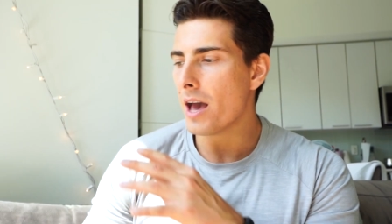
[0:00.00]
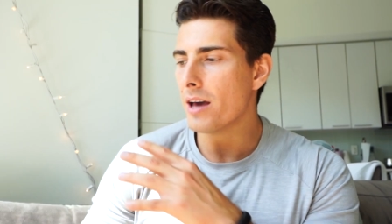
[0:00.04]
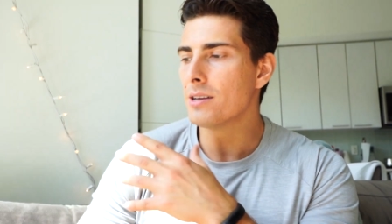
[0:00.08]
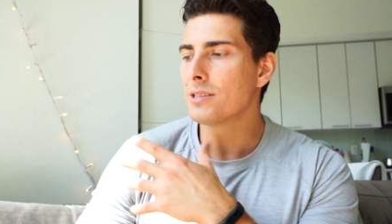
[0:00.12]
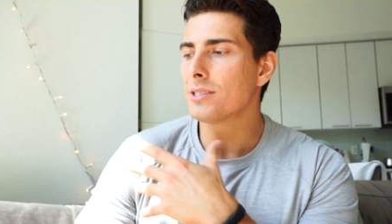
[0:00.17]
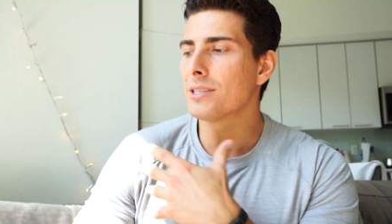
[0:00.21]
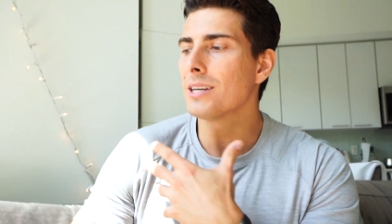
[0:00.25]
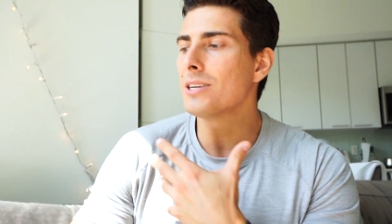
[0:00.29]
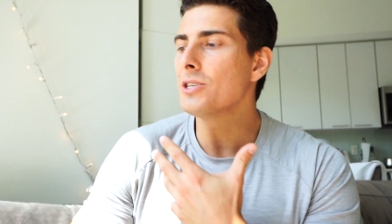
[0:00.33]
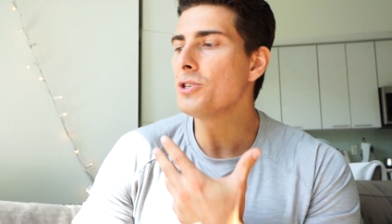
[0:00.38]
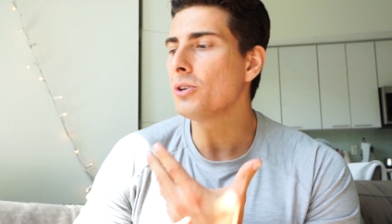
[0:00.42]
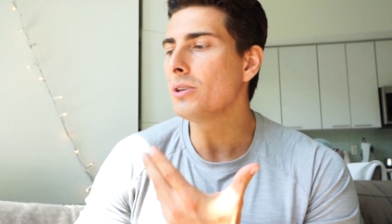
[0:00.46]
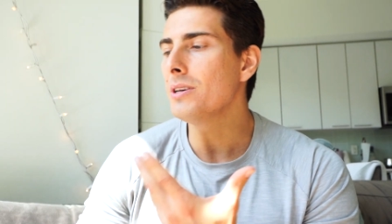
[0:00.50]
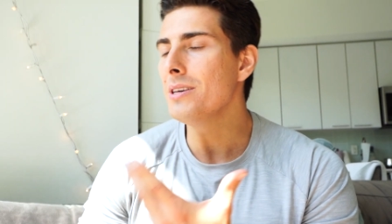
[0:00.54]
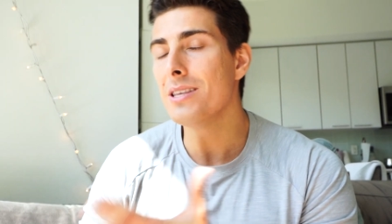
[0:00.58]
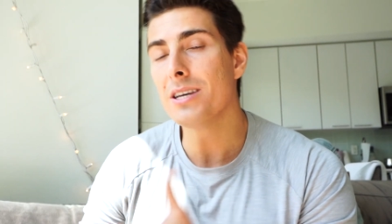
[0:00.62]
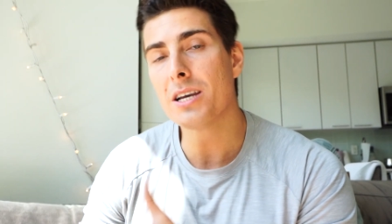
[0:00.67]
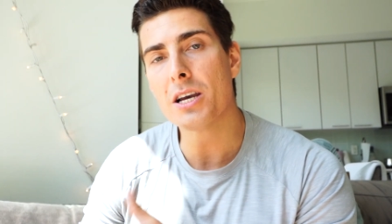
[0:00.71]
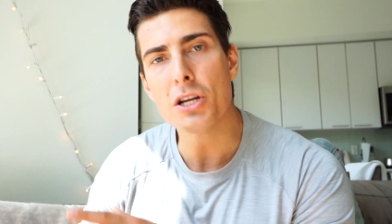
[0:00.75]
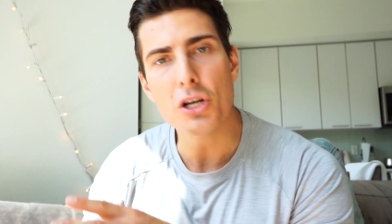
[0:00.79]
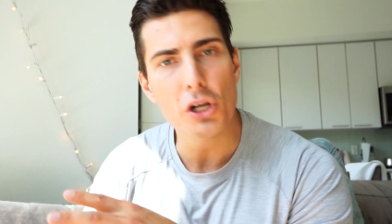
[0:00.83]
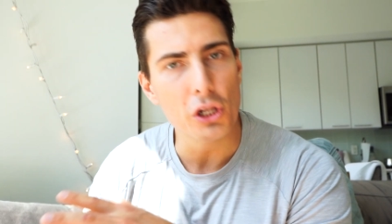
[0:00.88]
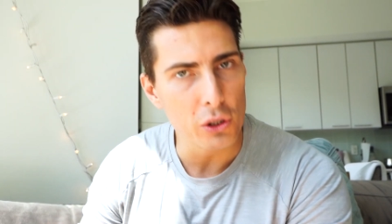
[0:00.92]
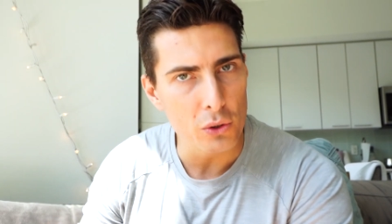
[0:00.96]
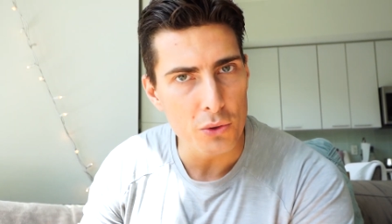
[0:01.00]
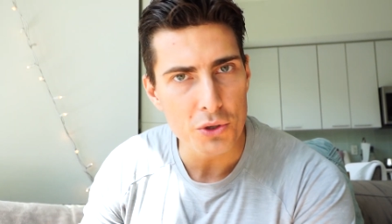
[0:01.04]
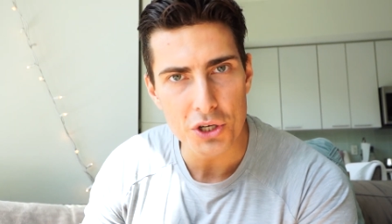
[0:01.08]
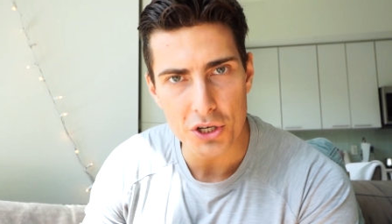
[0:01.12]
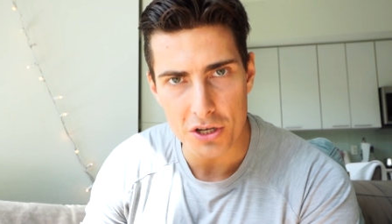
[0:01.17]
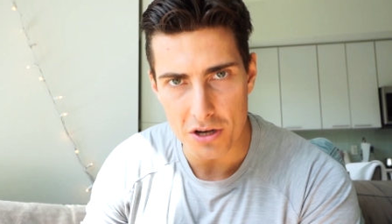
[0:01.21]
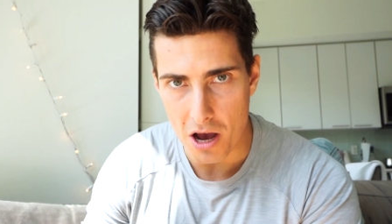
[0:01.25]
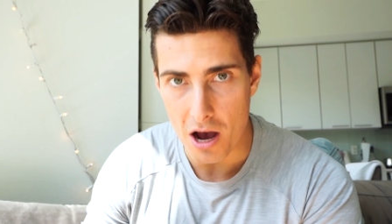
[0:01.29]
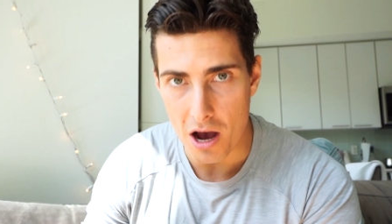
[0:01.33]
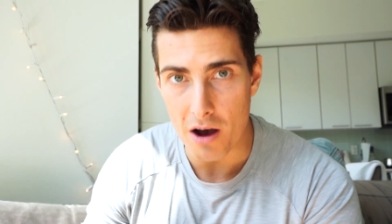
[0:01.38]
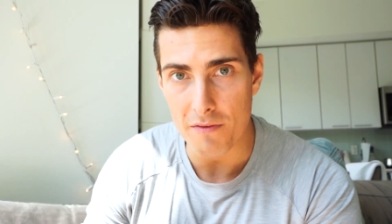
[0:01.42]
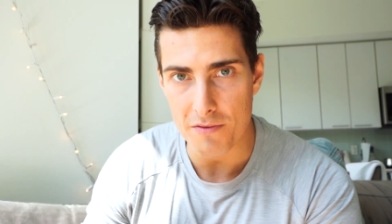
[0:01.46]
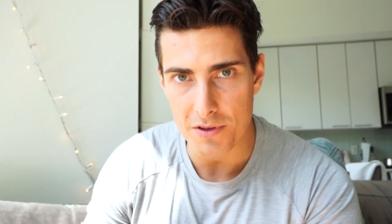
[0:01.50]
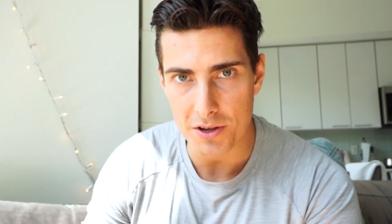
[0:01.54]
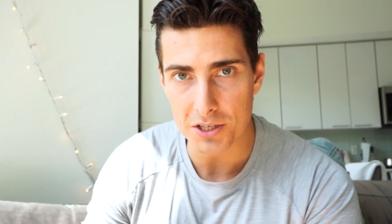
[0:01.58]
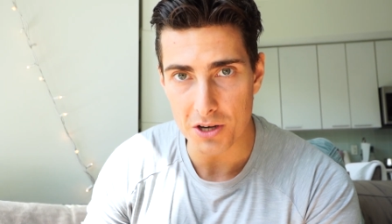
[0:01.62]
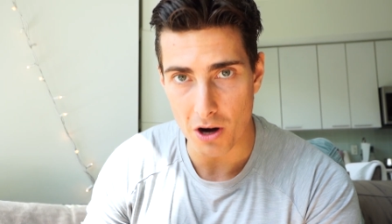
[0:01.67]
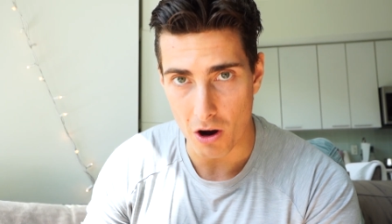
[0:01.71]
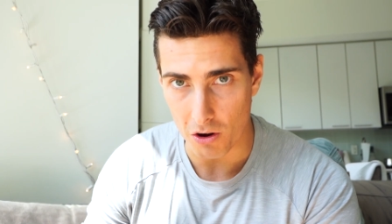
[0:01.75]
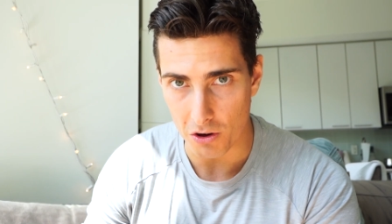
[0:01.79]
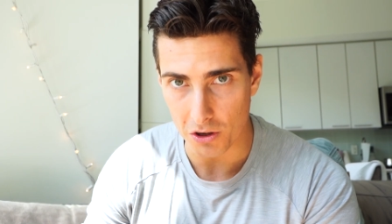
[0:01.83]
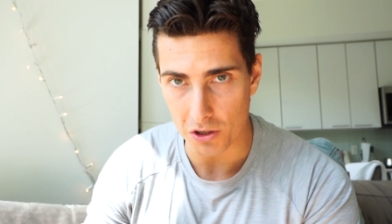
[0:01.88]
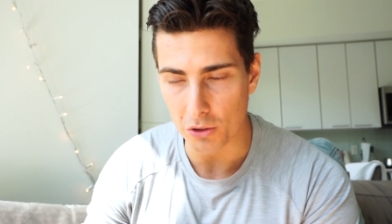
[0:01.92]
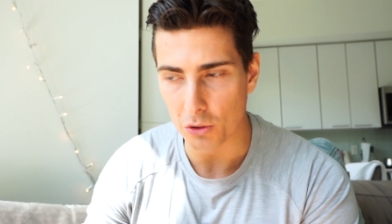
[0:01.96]
and essentially the conclusion of this
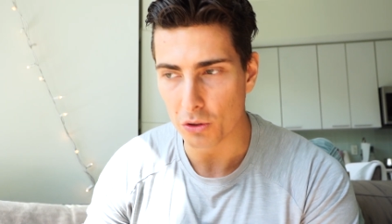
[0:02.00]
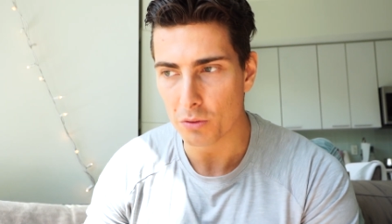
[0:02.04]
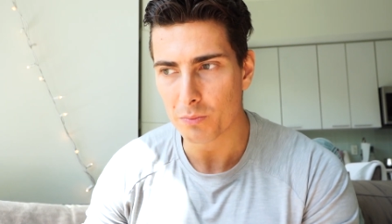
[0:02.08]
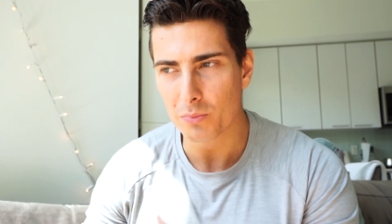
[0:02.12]
article,